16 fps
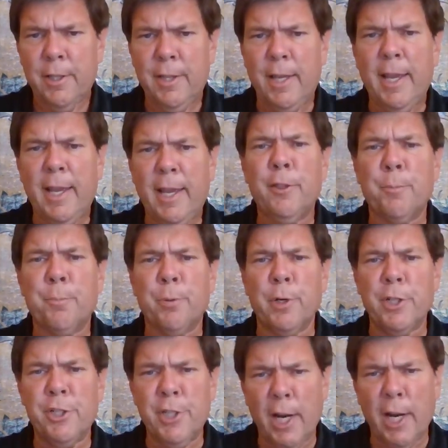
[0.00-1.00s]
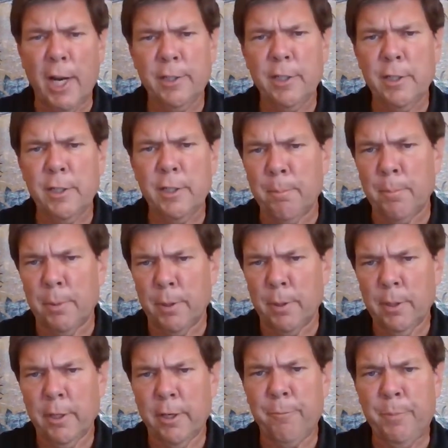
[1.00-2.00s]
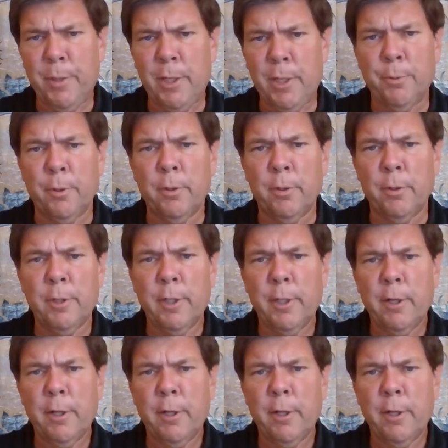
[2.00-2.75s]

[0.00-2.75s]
they had the projected number of people